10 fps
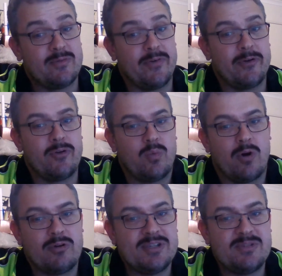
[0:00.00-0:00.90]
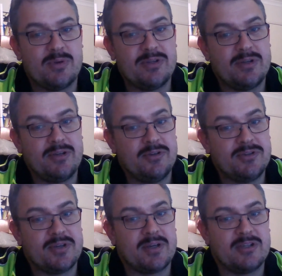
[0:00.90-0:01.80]
very good warranties when
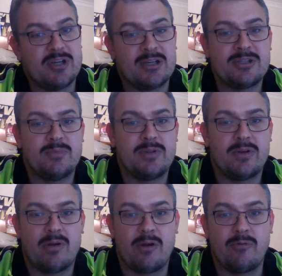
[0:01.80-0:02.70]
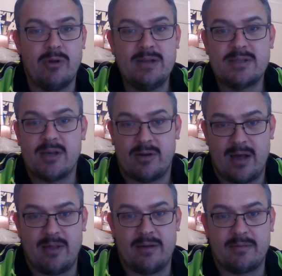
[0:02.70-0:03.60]
used in conjunction with their own grid. So
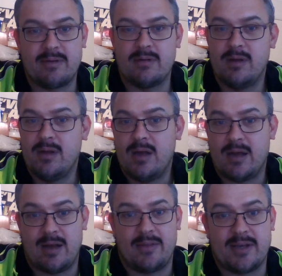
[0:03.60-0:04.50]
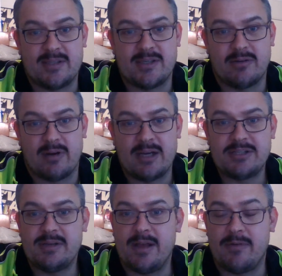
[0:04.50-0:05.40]
another
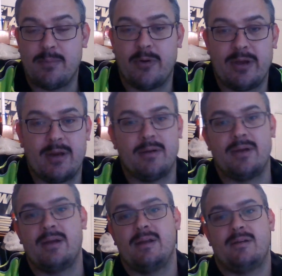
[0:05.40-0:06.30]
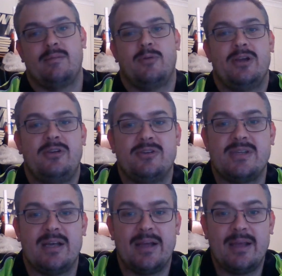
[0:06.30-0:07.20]
consideration if you're putting in a brand new
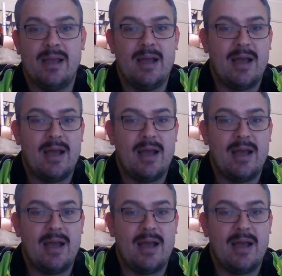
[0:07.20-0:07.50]
ceiling.